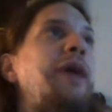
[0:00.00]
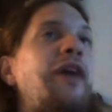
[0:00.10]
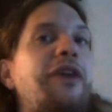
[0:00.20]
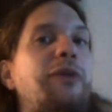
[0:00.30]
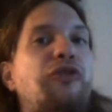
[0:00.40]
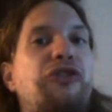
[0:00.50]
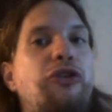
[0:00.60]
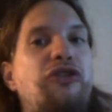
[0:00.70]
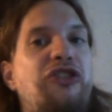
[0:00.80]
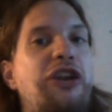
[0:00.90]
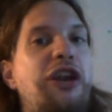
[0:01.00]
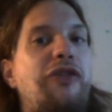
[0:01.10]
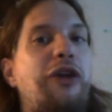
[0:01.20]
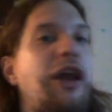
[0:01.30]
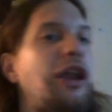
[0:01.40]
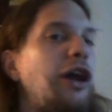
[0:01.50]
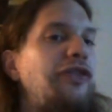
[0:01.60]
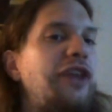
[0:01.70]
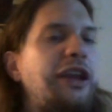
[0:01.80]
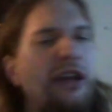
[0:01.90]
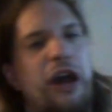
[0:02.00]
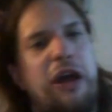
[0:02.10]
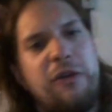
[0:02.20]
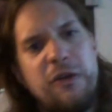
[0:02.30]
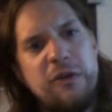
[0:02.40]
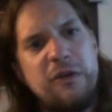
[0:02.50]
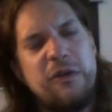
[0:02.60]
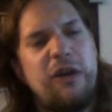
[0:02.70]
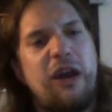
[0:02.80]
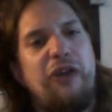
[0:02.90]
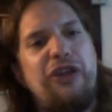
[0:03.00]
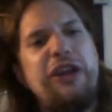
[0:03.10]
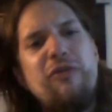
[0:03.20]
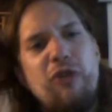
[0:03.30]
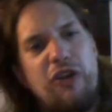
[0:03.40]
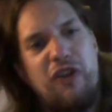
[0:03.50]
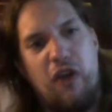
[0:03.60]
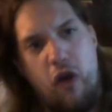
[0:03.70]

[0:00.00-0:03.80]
and they were searching, and then I think it was